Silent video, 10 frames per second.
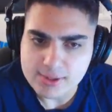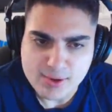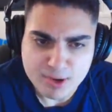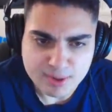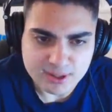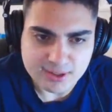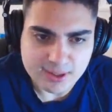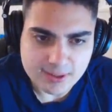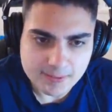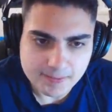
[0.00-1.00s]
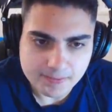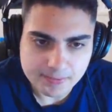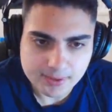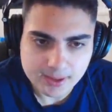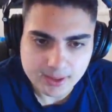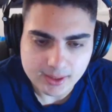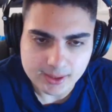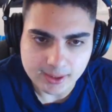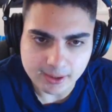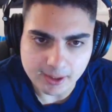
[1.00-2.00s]
No mercy.
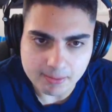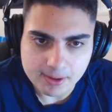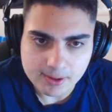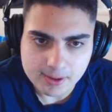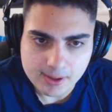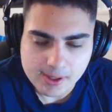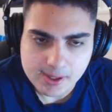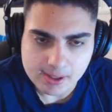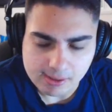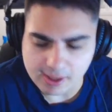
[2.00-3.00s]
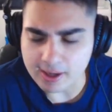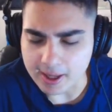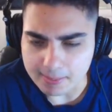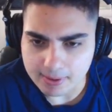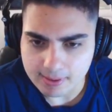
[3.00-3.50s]
Get up. Get up.